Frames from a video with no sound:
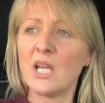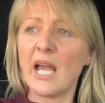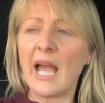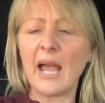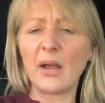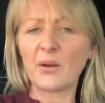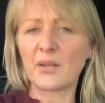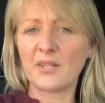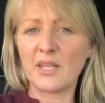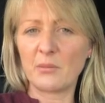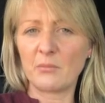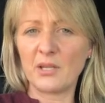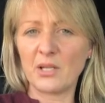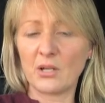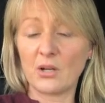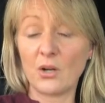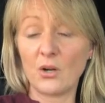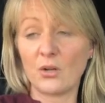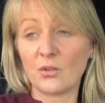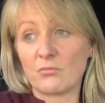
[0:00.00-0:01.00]
How can there be a
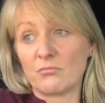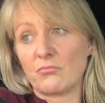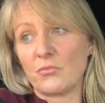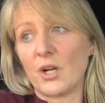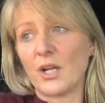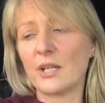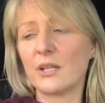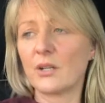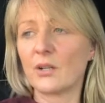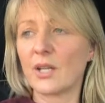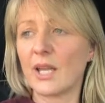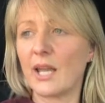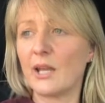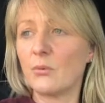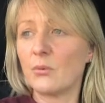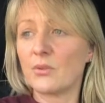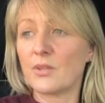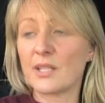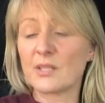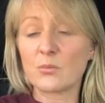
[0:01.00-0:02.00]
God? Right? Okay,
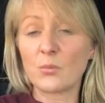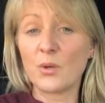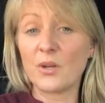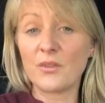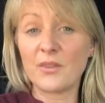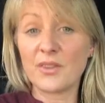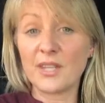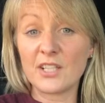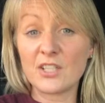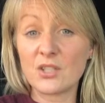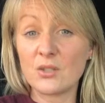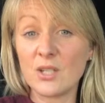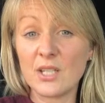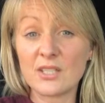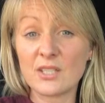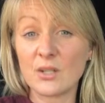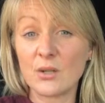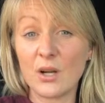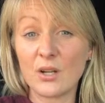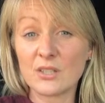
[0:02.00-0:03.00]
well, that's one of the things you need
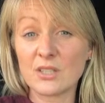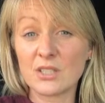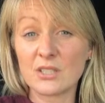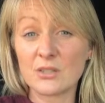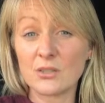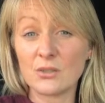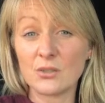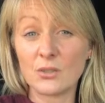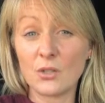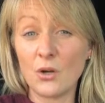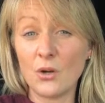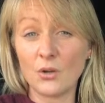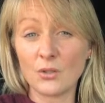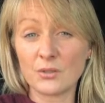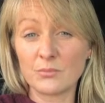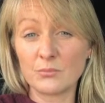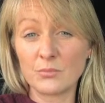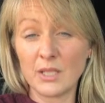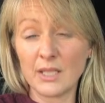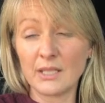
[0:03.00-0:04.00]
to ask God,